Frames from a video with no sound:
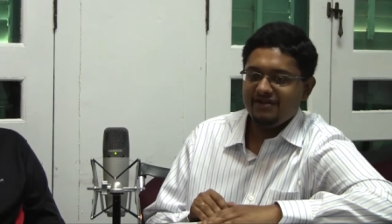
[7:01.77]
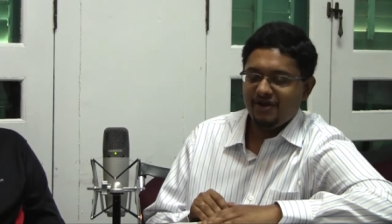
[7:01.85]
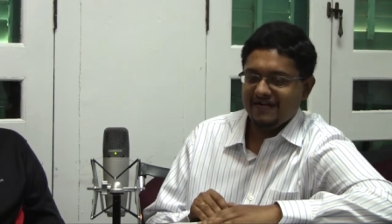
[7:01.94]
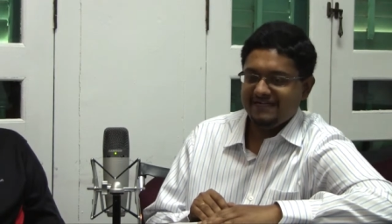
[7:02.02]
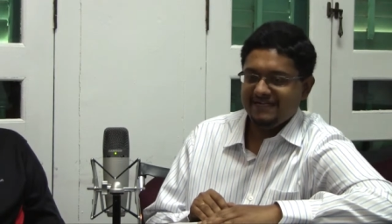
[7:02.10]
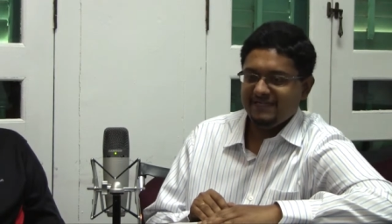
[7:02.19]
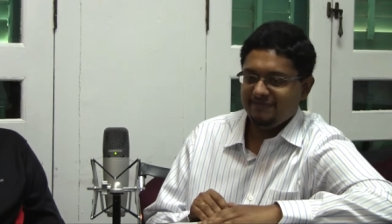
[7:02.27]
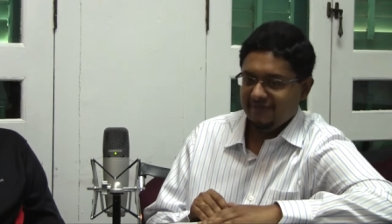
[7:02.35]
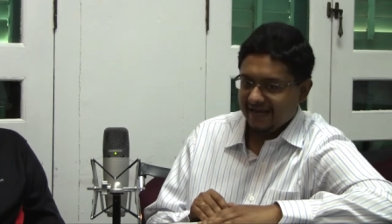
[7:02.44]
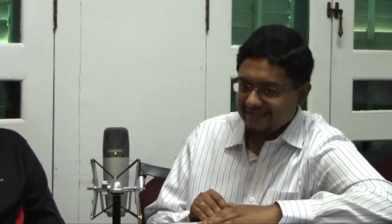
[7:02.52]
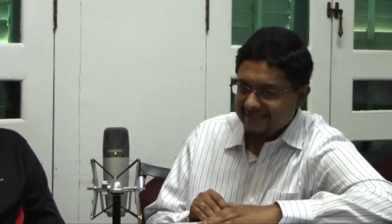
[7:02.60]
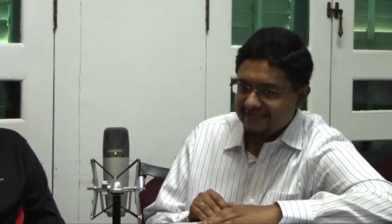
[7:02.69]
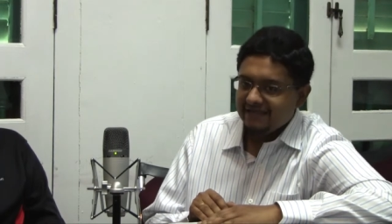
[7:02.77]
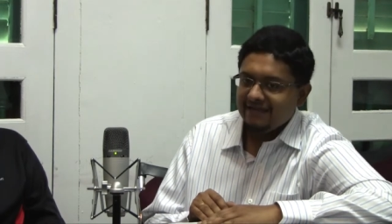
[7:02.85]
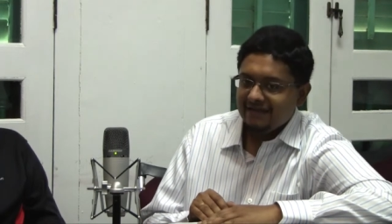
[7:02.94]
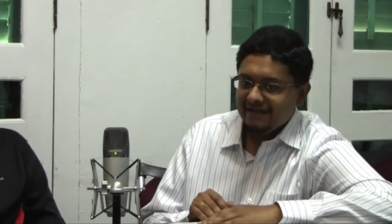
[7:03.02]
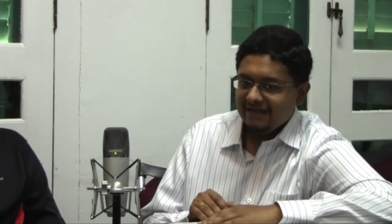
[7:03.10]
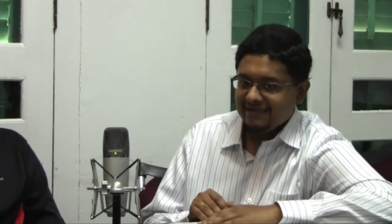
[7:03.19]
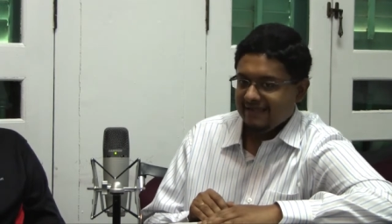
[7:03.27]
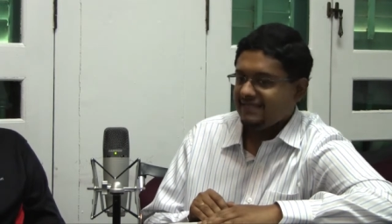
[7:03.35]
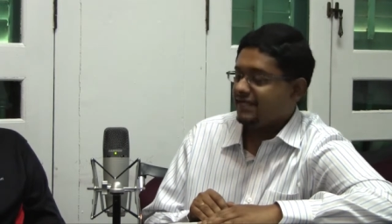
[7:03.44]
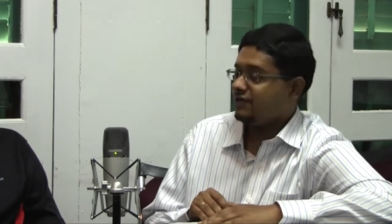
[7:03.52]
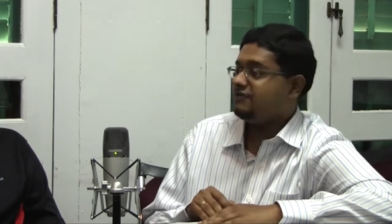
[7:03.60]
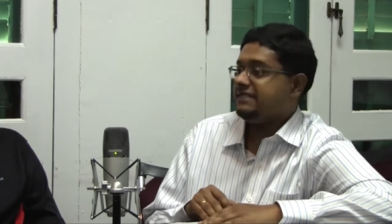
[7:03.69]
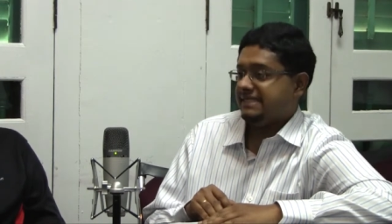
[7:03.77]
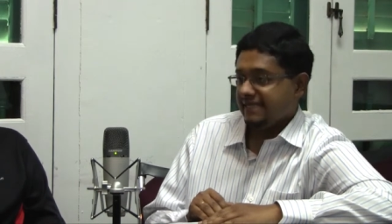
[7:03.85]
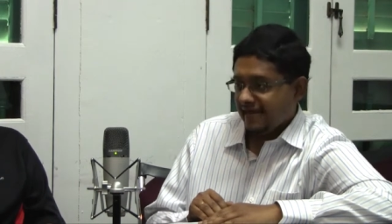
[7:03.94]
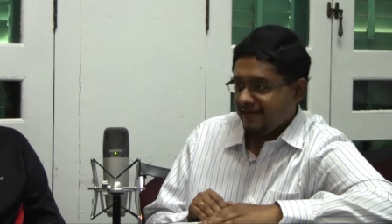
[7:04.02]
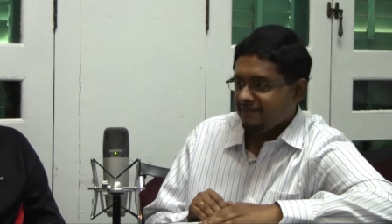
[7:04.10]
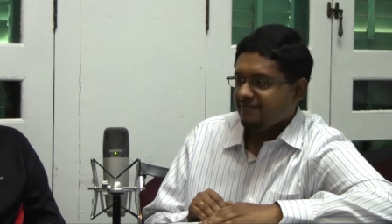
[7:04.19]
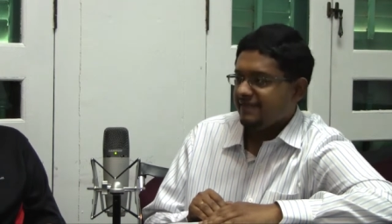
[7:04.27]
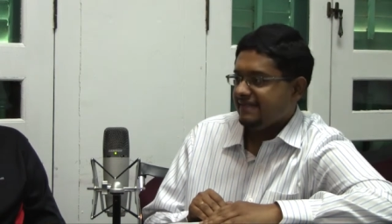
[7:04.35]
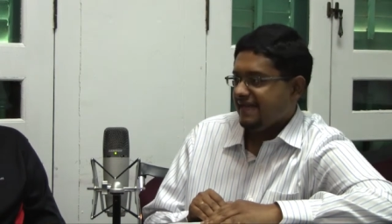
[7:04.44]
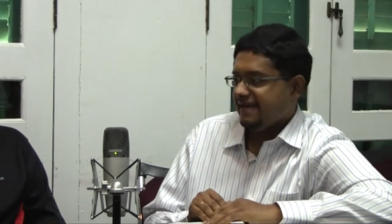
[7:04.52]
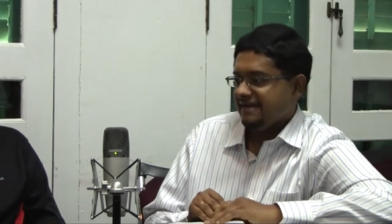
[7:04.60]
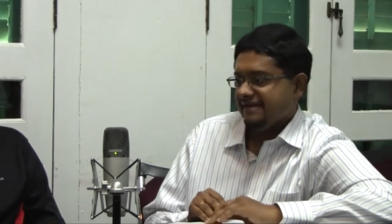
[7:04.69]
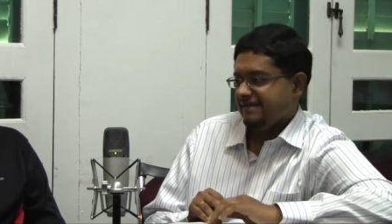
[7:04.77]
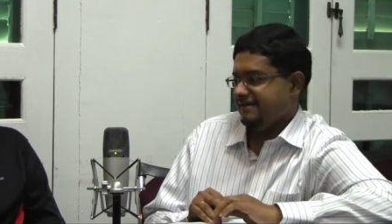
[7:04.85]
content spreads, it's a good sign. But then